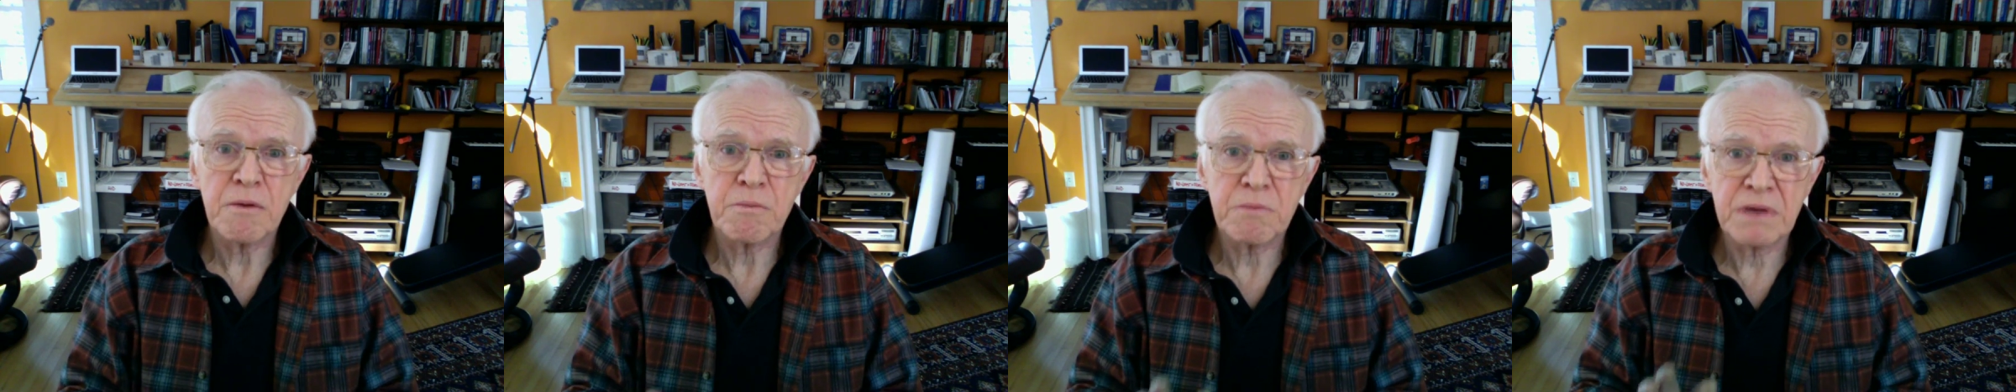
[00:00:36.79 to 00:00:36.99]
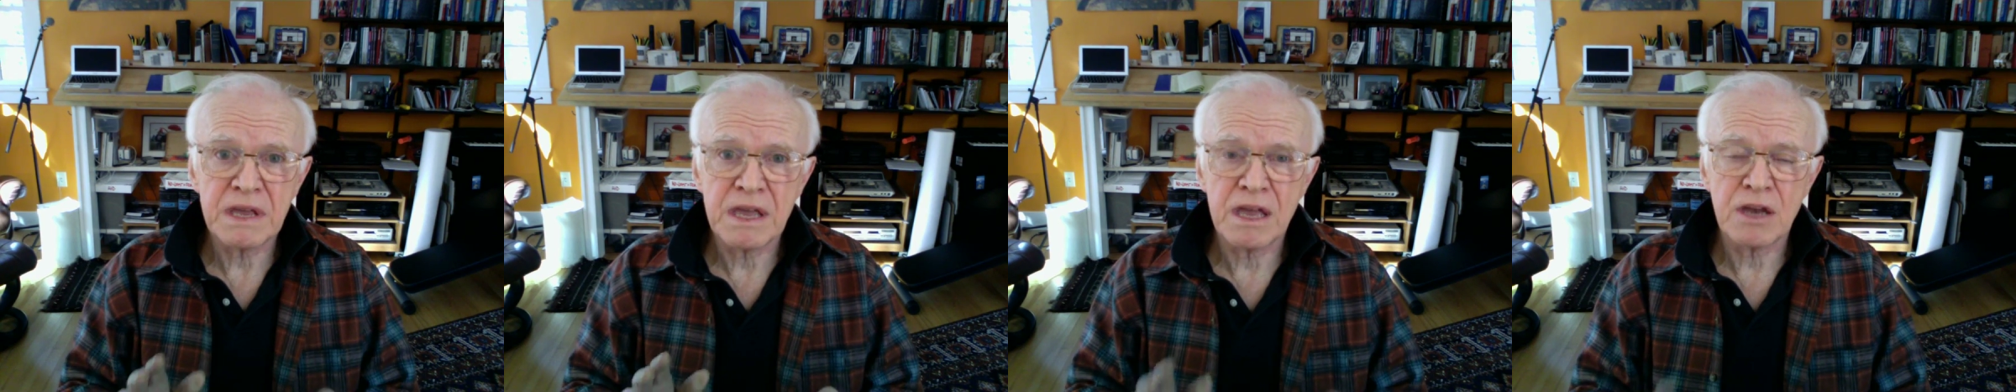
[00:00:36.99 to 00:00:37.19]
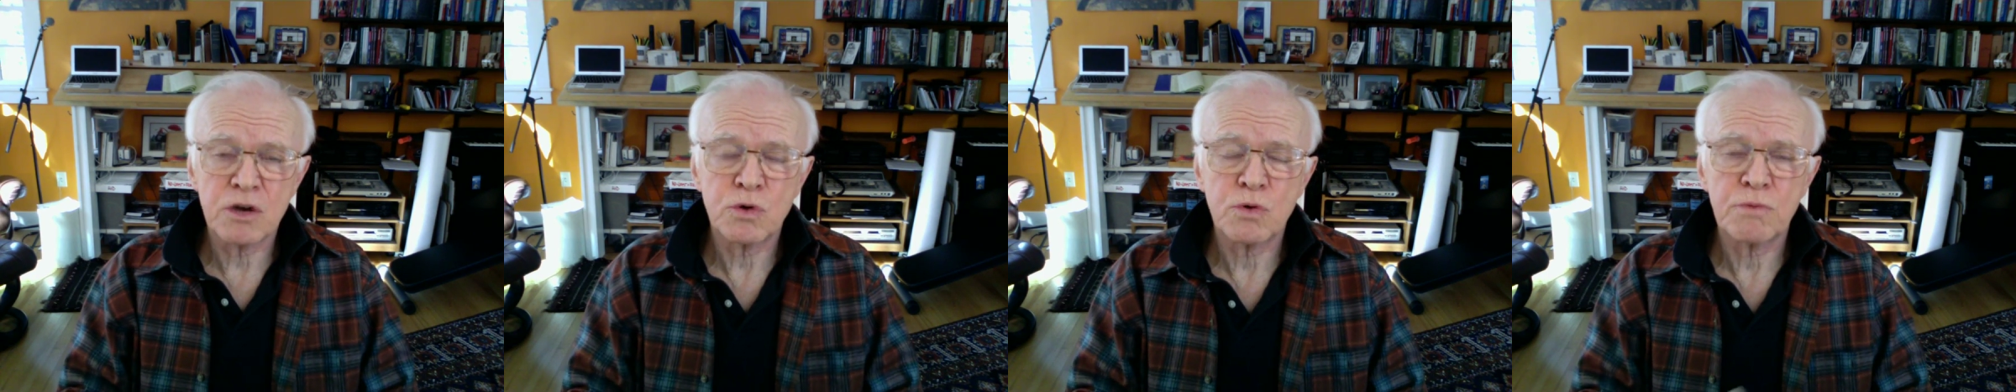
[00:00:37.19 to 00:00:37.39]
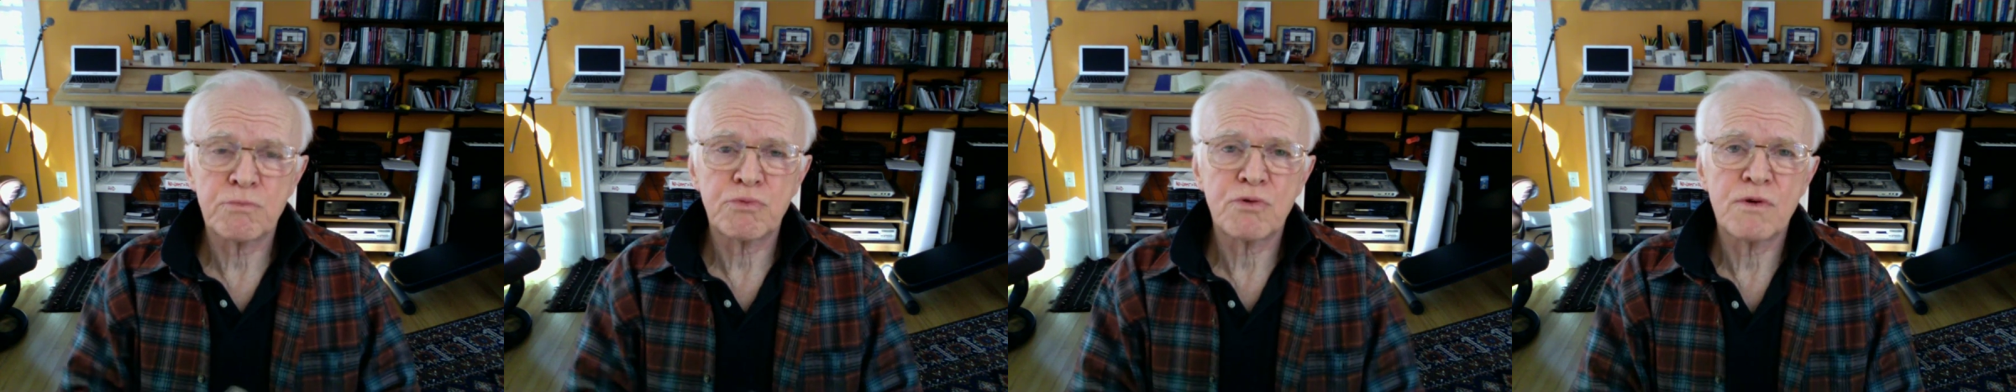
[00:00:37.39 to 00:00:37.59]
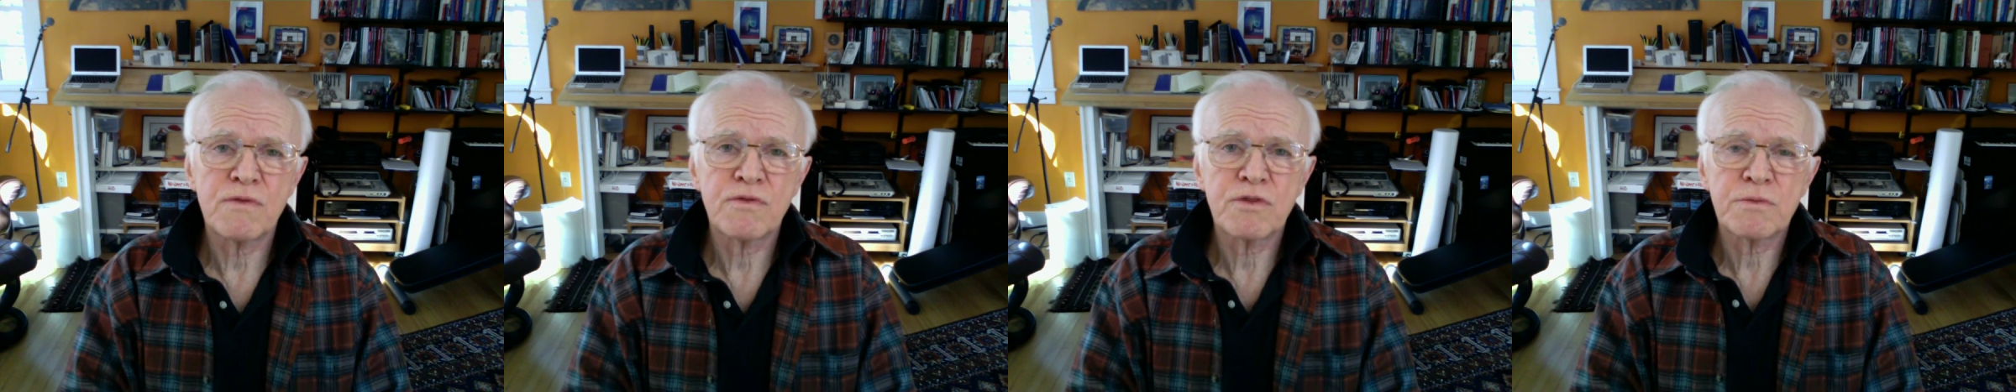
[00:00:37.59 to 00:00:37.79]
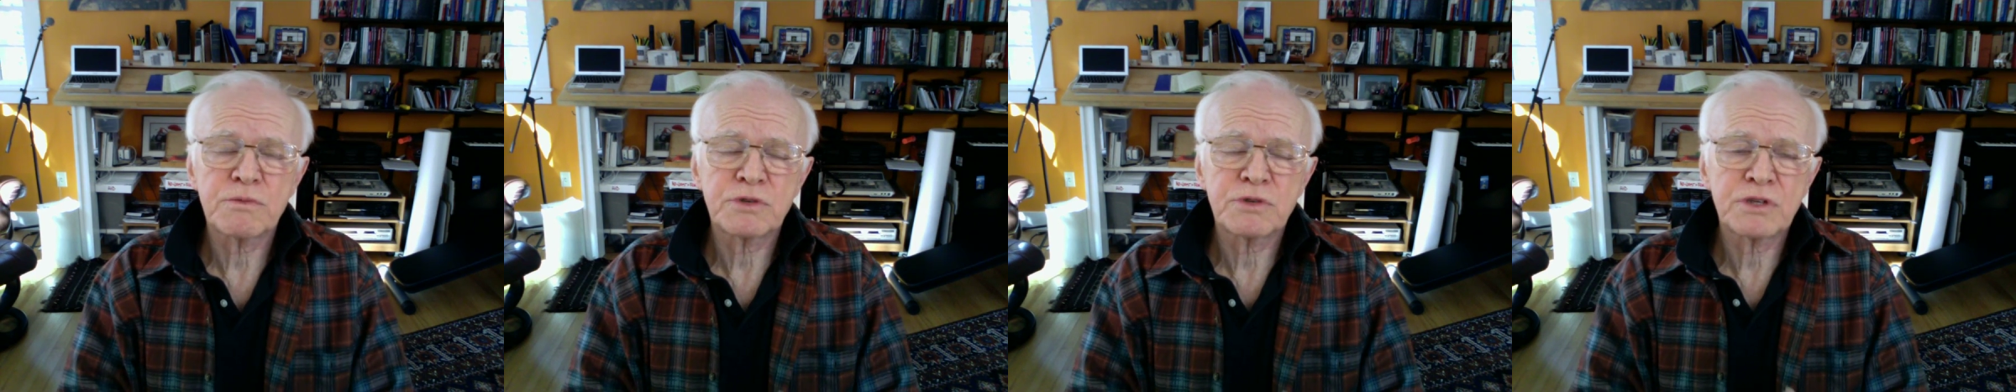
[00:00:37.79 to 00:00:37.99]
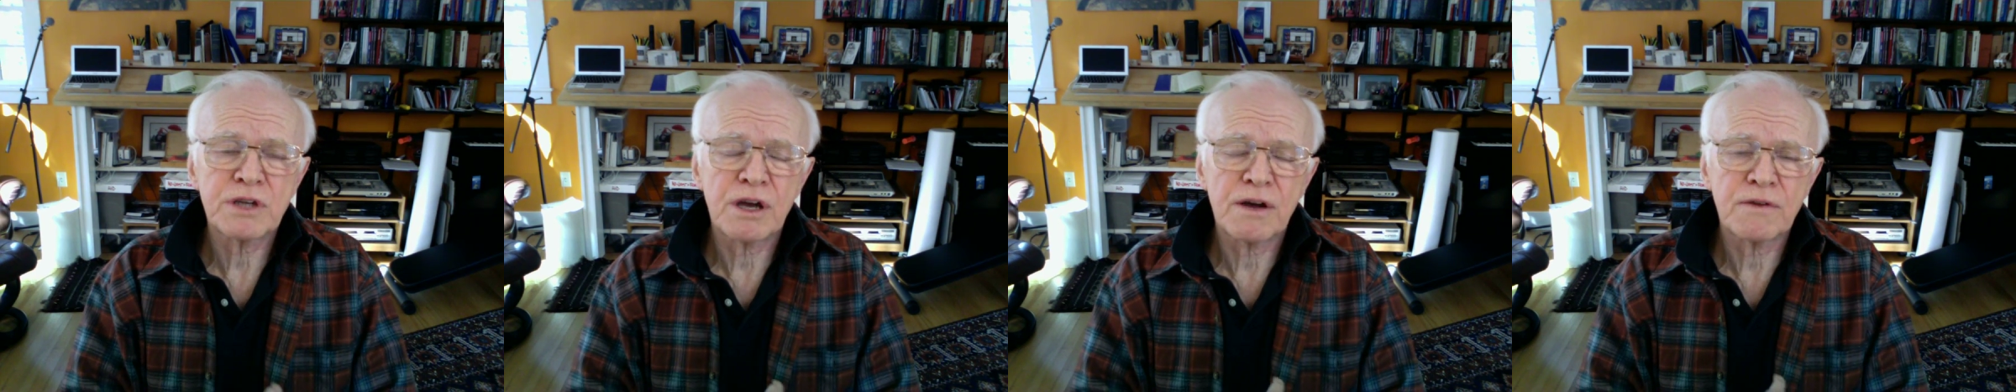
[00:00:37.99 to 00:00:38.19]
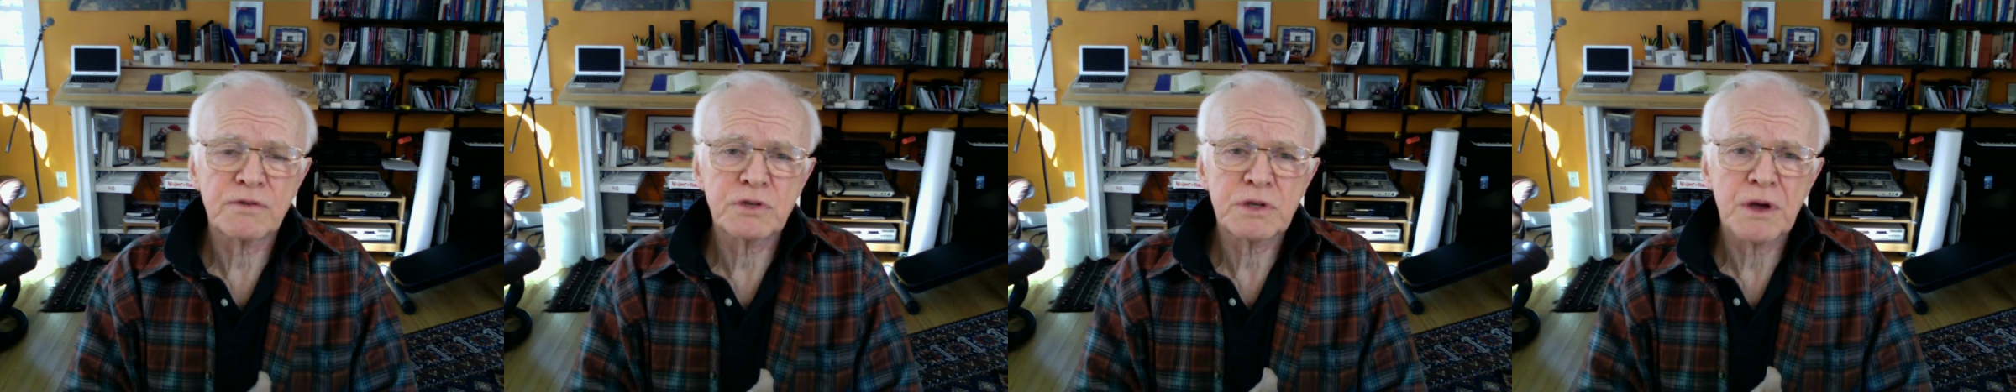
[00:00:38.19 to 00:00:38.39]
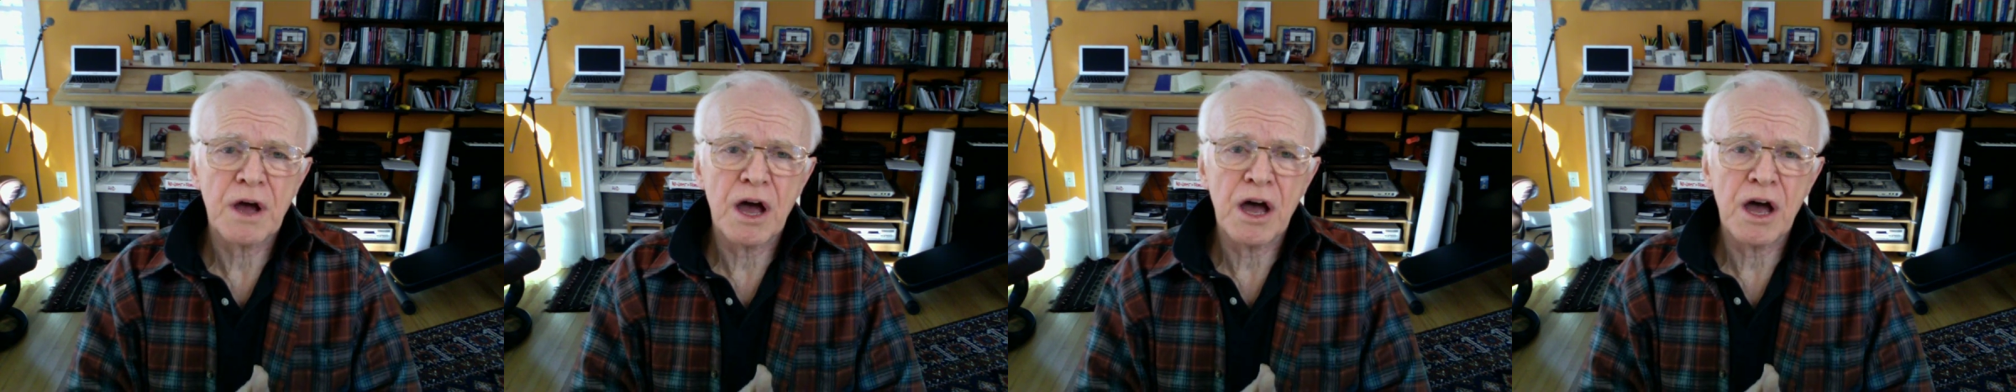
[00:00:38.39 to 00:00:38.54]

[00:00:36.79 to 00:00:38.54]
begin to improve themselves